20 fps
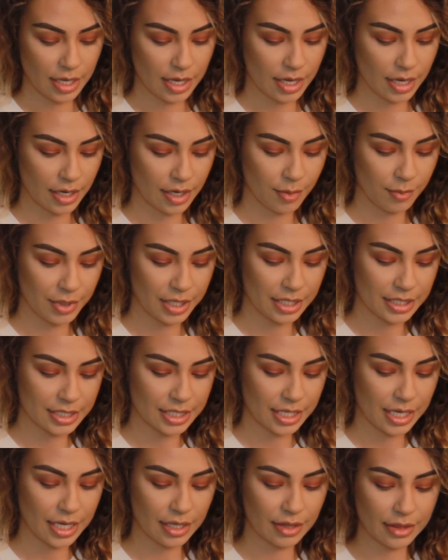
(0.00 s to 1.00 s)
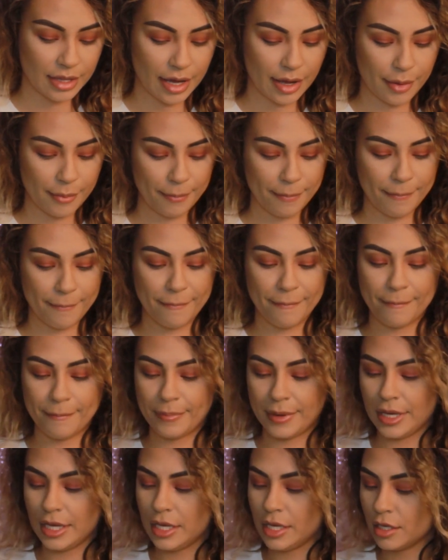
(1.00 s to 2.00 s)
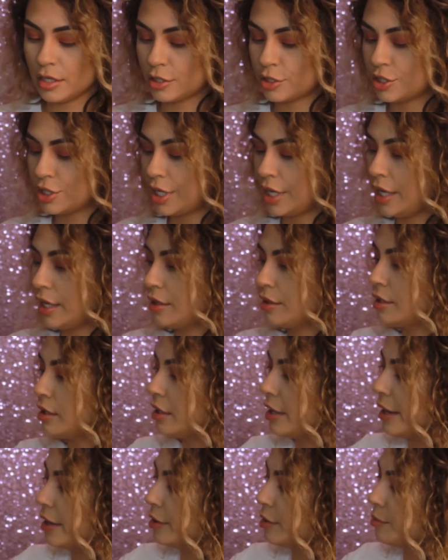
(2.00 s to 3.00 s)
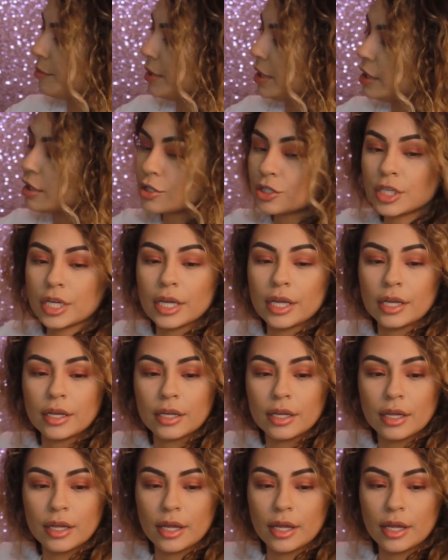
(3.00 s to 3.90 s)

and I'm going to take that pink shade, the lighter pink shade,